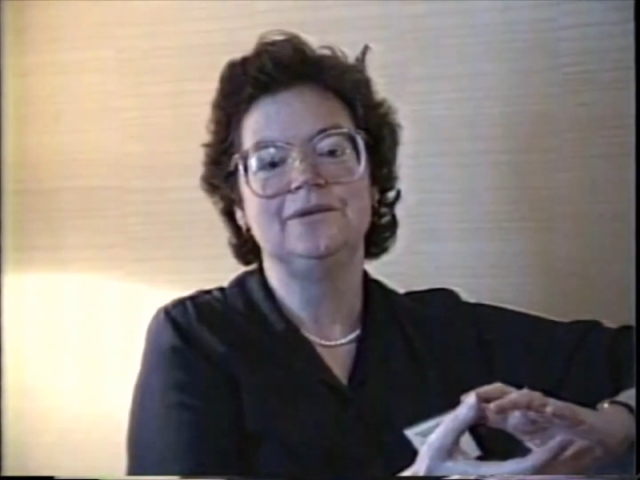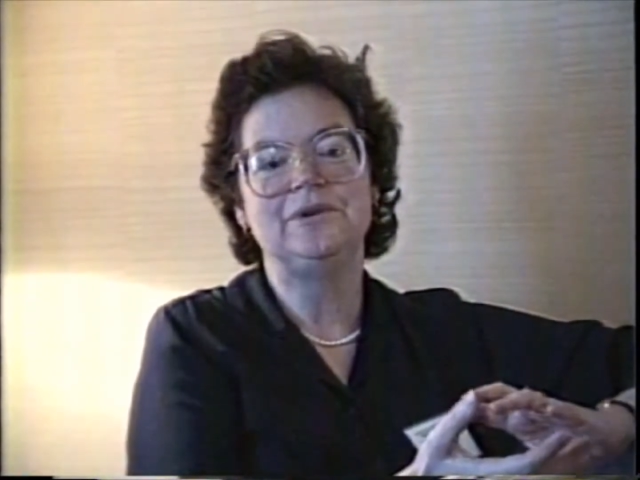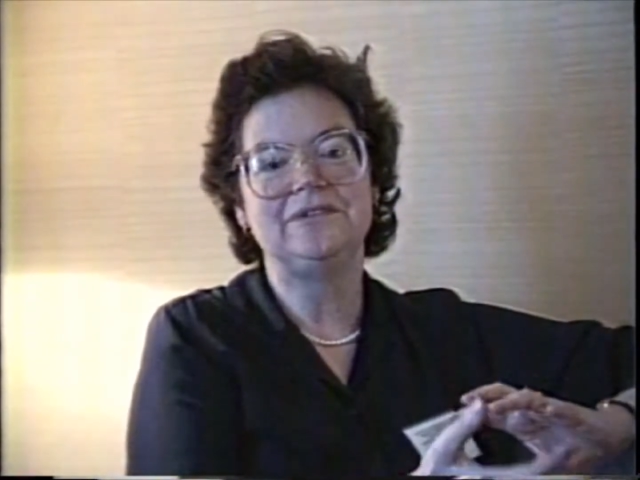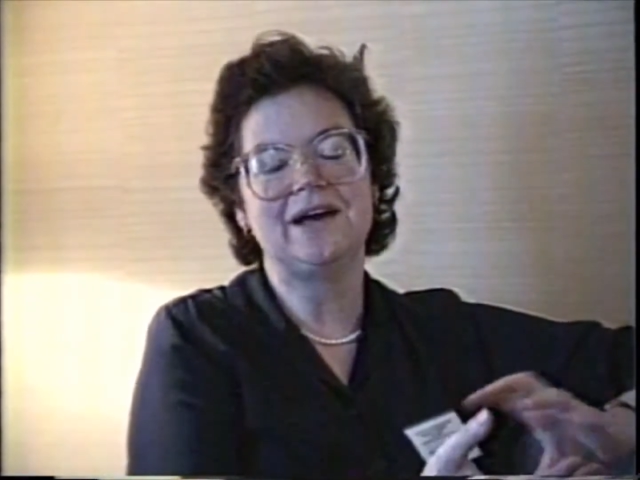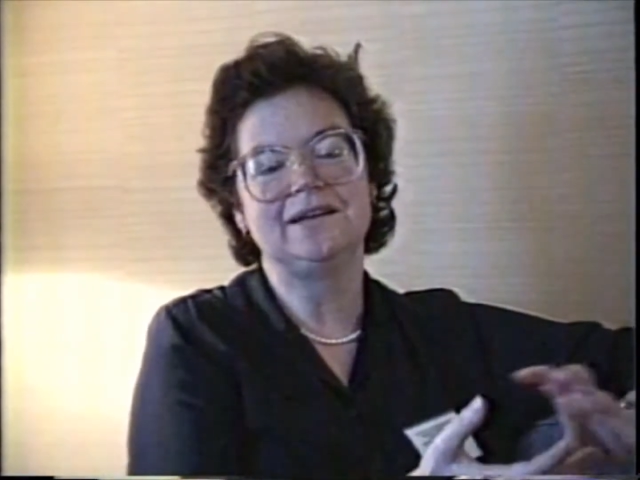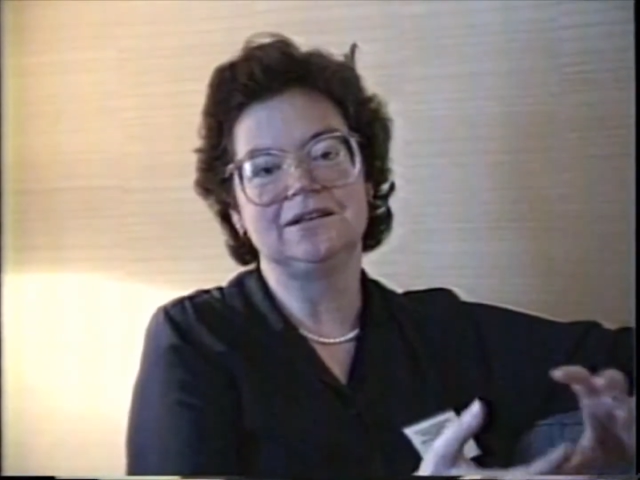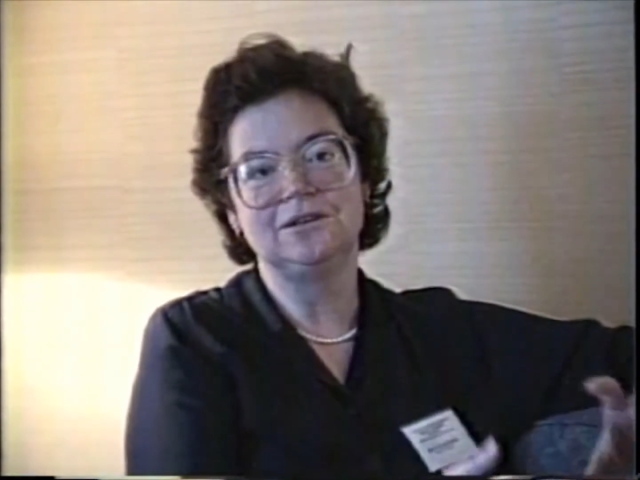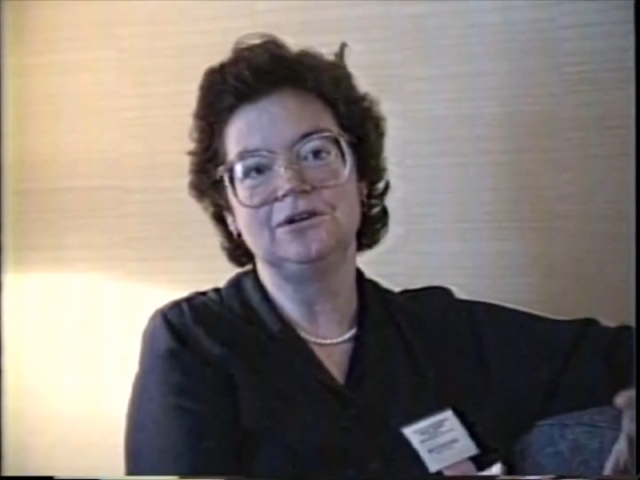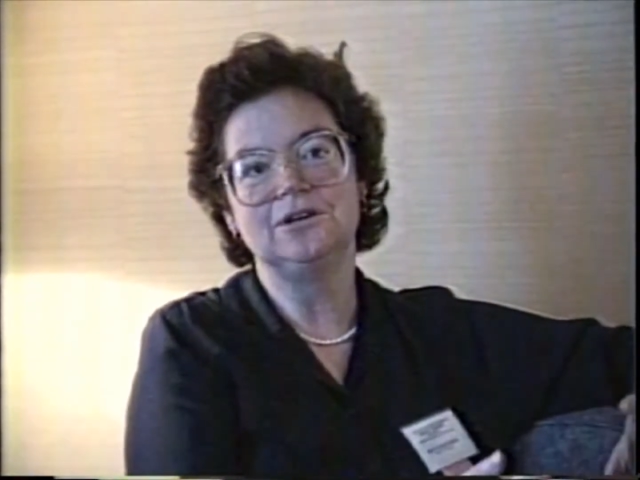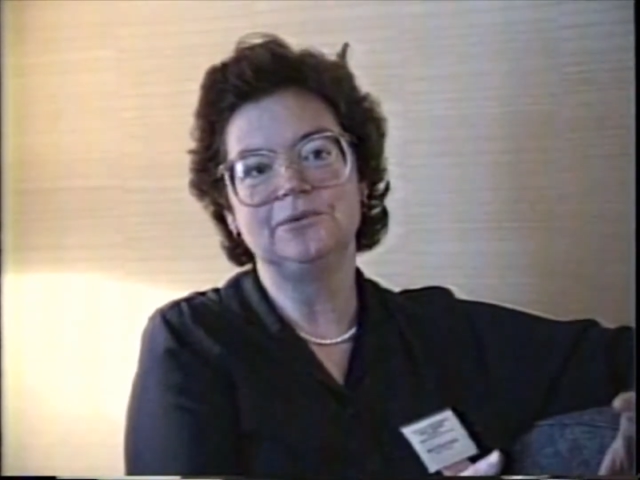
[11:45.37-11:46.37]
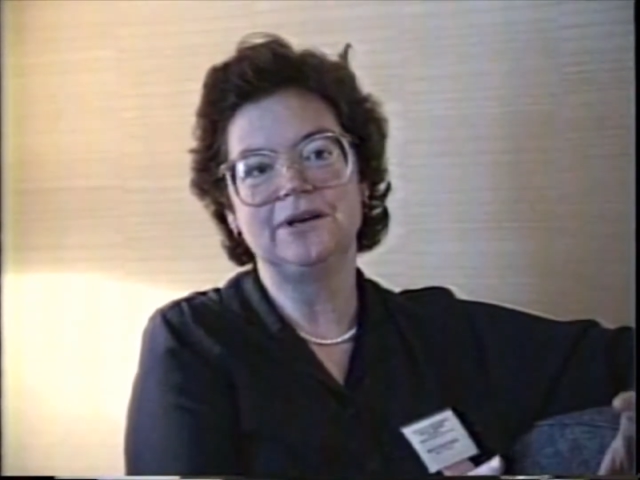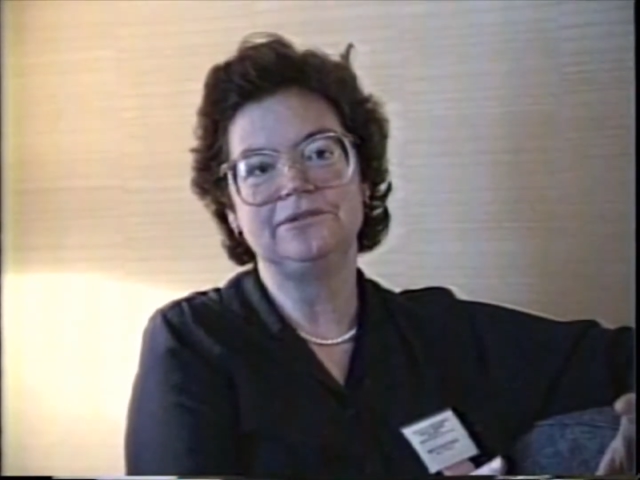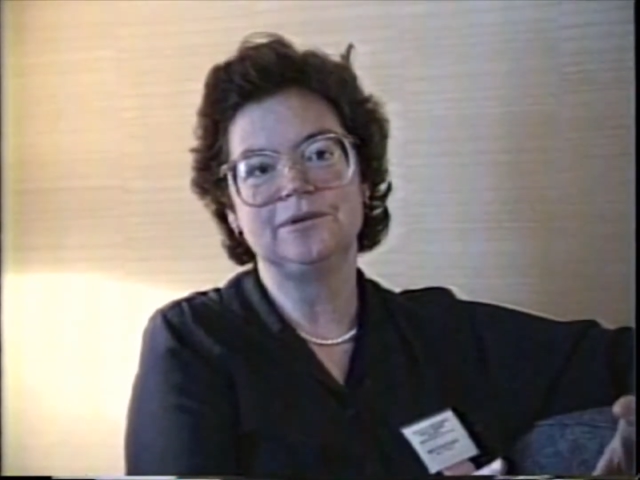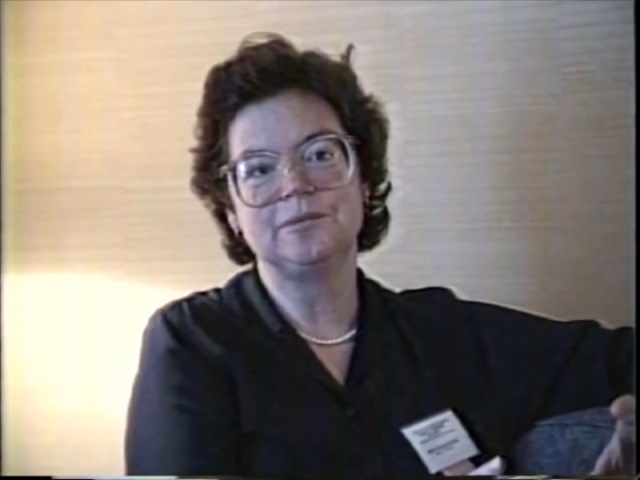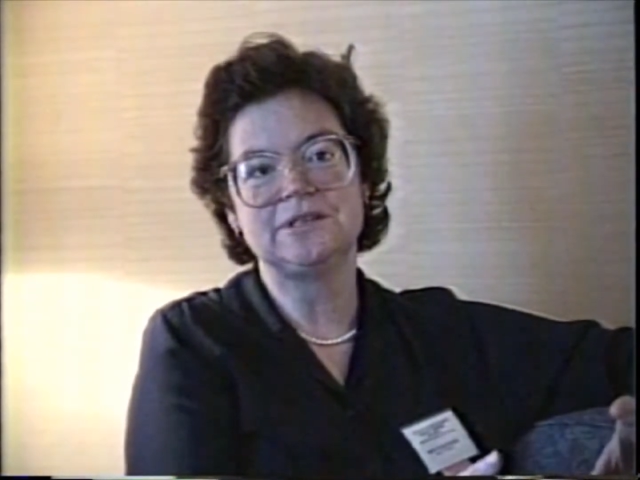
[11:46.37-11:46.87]
we've gotten a long way
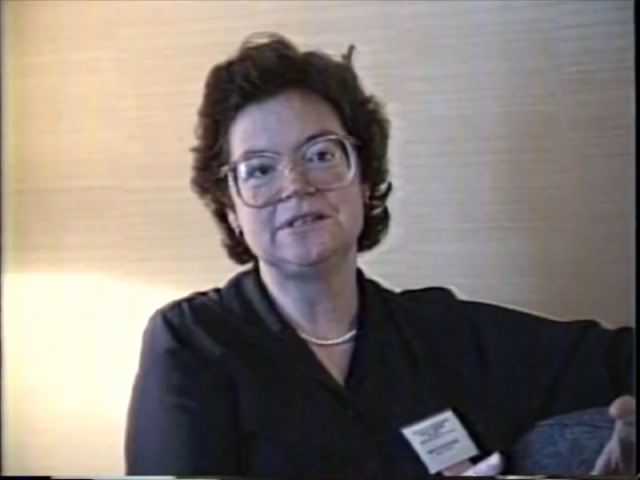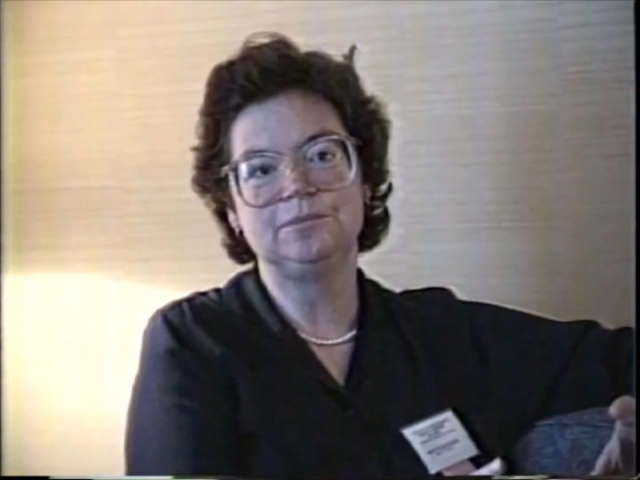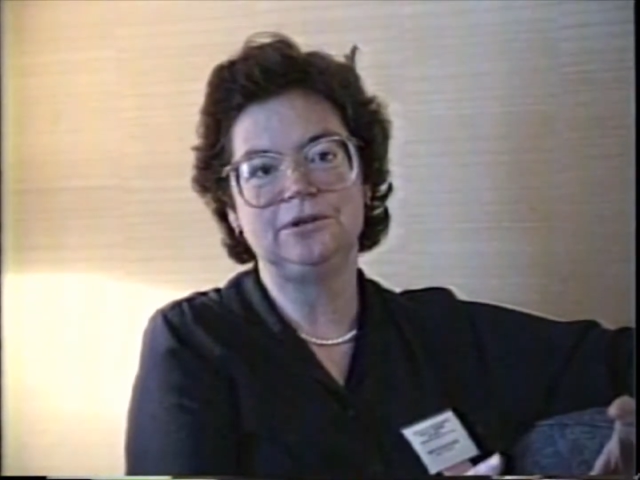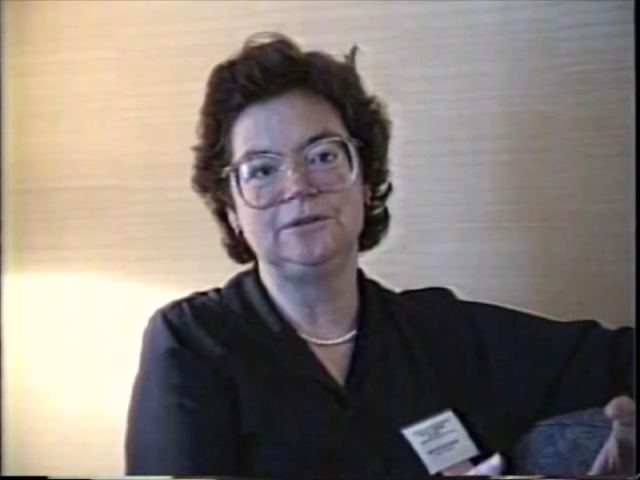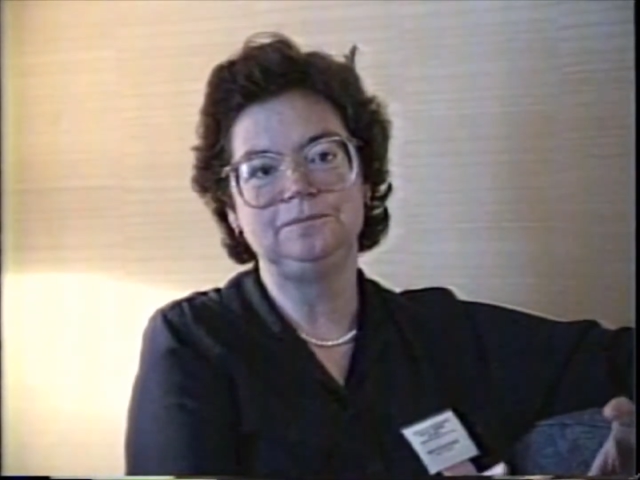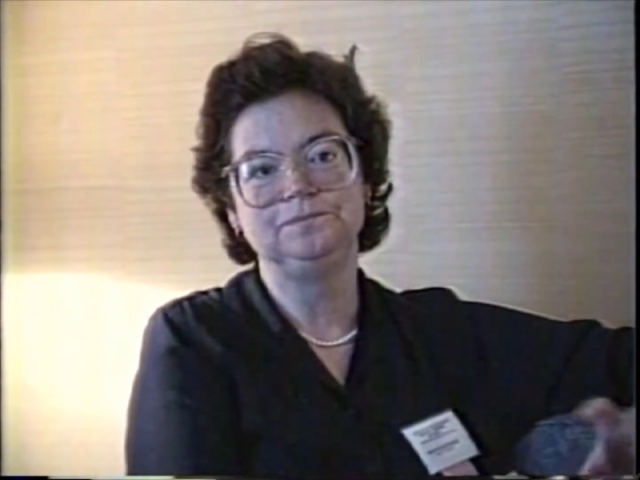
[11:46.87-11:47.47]
from simple